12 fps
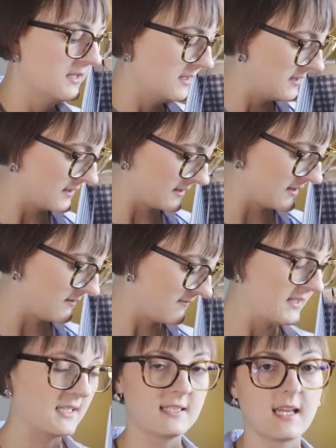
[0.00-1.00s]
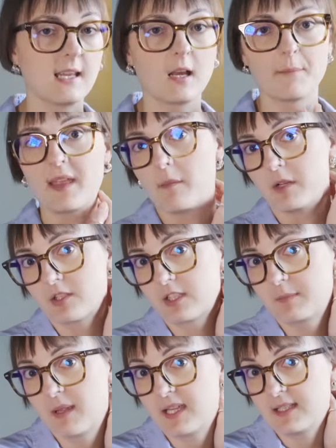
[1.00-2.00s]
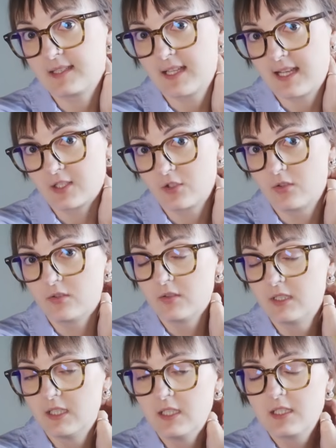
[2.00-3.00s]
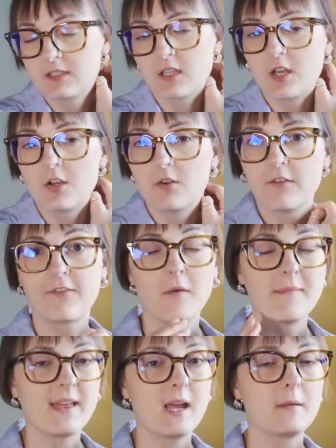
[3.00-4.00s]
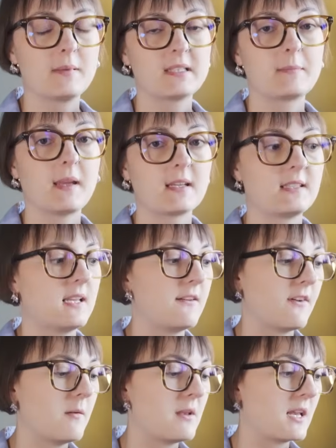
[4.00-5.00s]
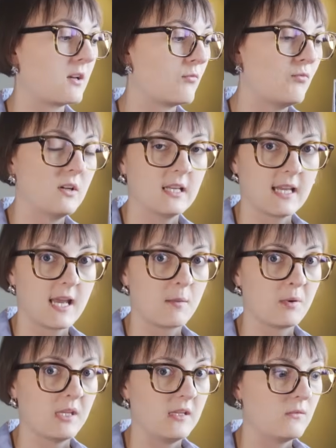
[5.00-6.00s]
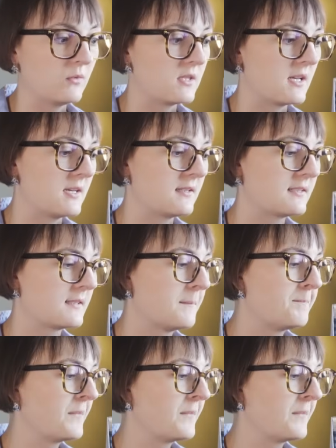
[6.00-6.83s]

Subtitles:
It doesn't really take up that much space at all. So from that perspective, I'm like really happy with this.